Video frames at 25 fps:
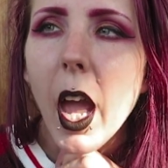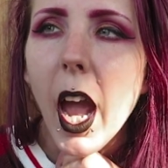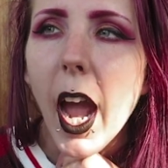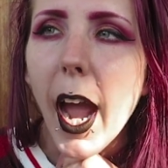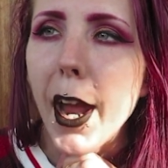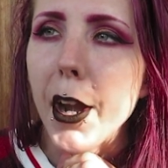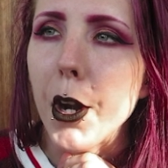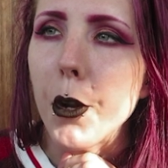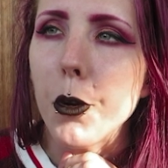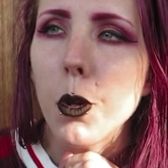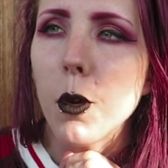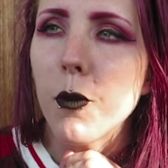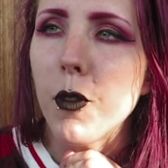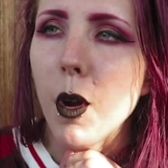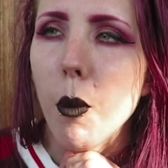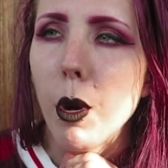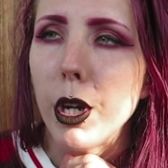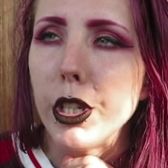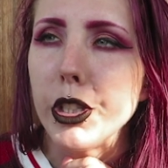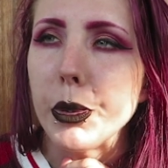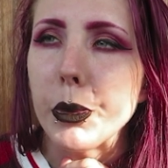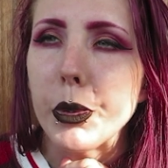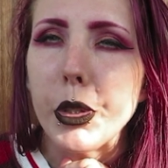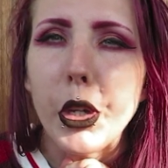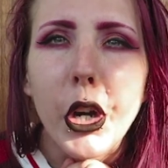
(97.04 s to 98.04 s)
I don't know if I
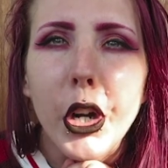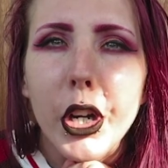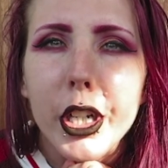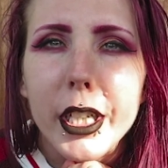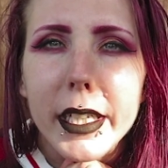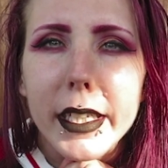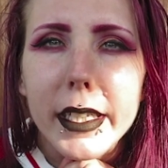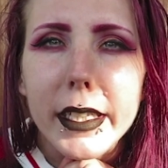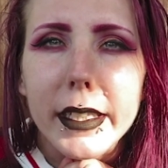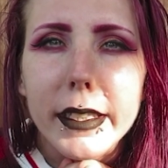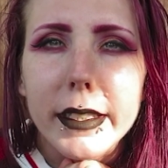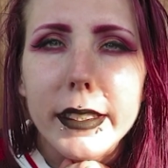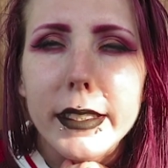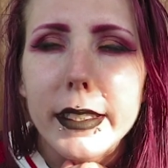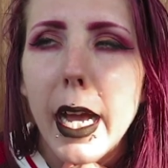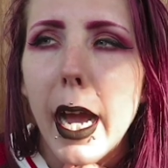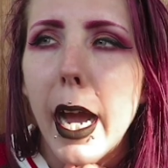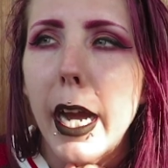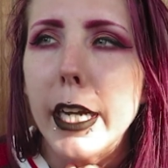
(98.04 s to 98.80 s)
wanna do cookies.